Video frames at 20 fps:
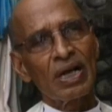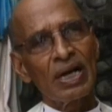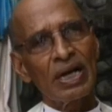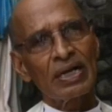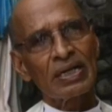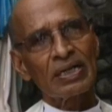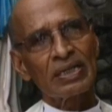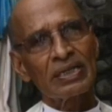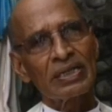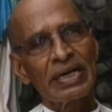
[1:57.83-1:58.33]

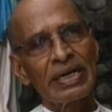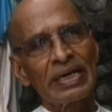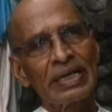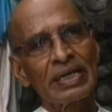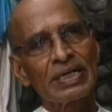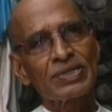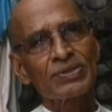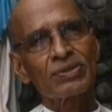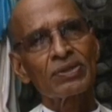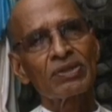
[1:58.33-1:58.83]
under the
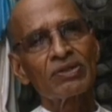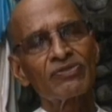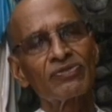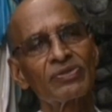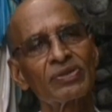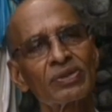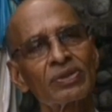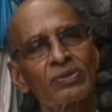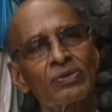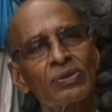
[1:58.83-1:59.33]
direction of
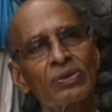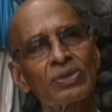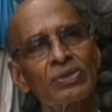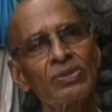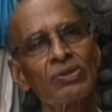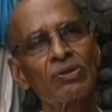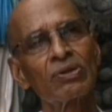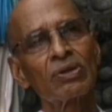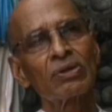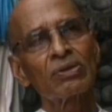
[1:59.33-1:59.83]
good
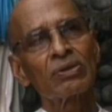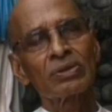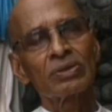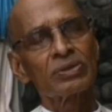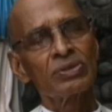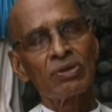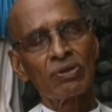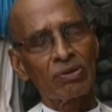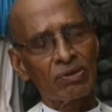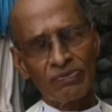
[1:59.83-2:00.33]
uh,
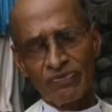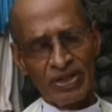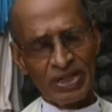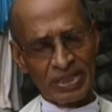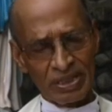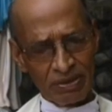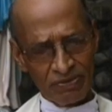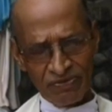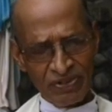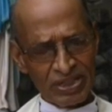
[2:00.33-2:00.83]
John,
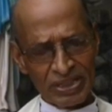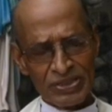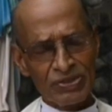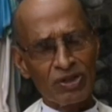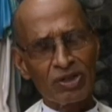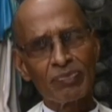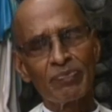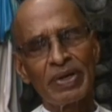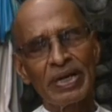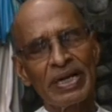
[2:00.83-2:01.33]
Father, Father
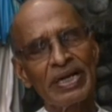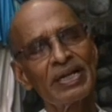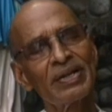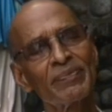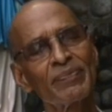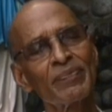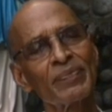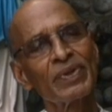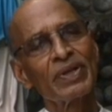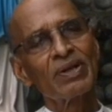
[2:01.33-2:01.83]
John Med
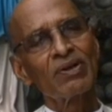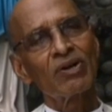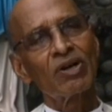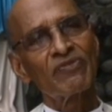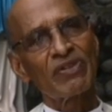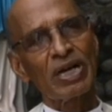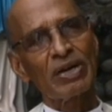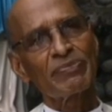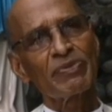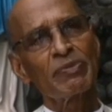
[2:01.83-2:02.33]
of
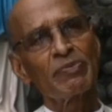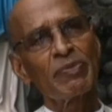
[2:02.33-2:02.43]
happy